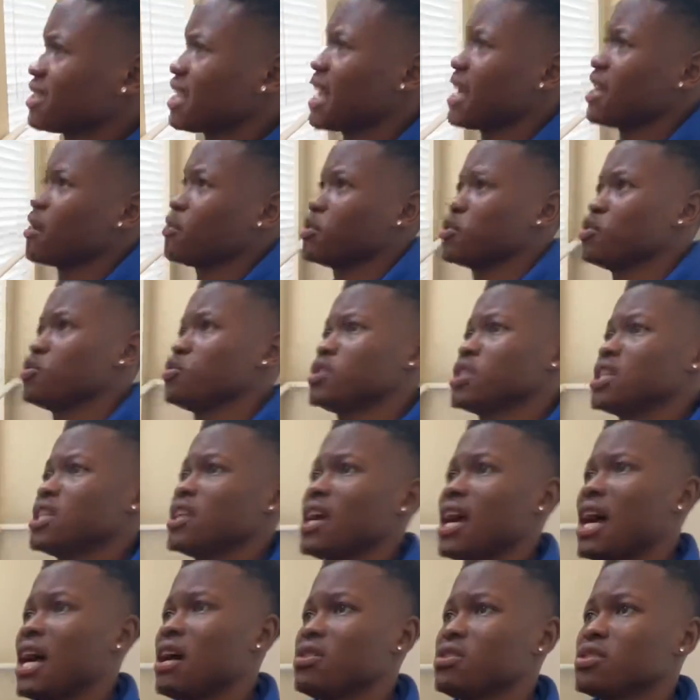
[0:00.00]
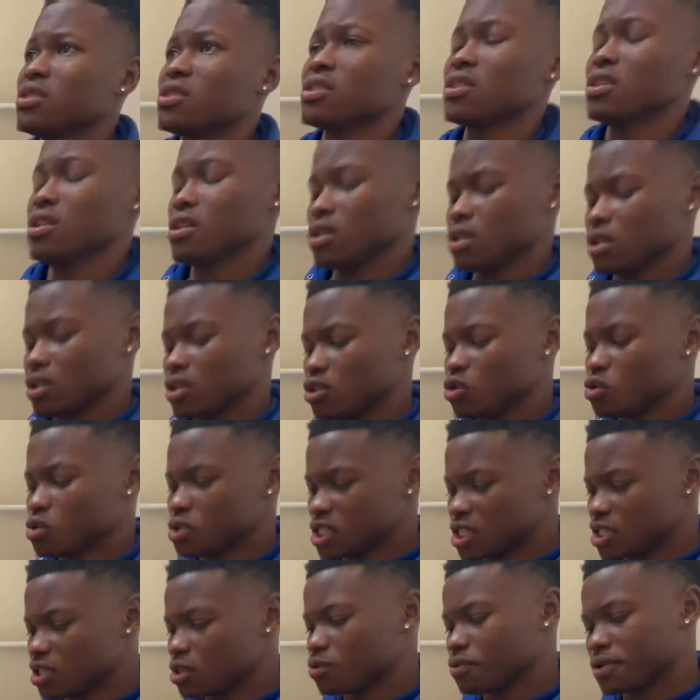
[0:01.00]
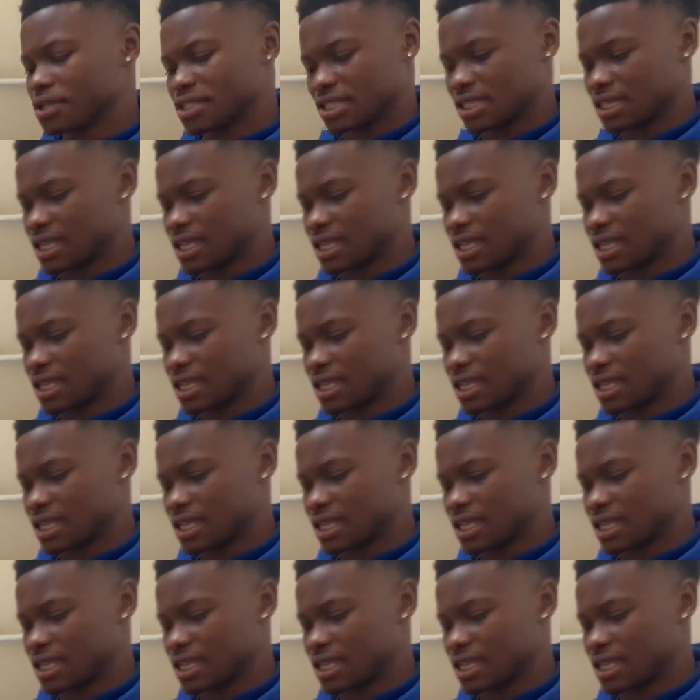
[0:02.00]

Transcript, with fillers: like when you see the house, you see it. It's like